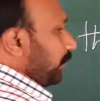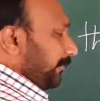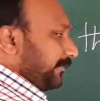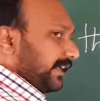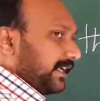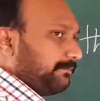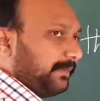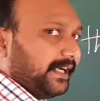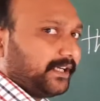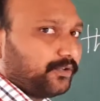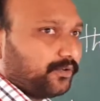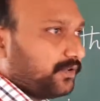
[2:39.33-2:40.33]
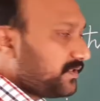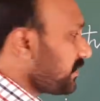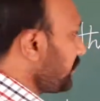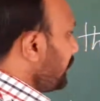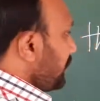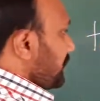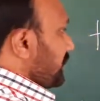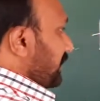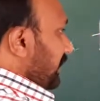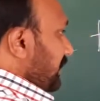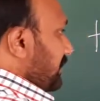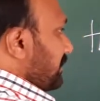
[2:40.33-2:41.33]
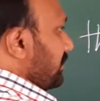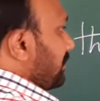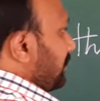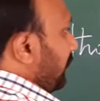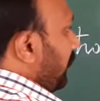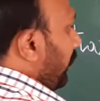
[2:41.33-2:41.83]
of 10 mangoes, 6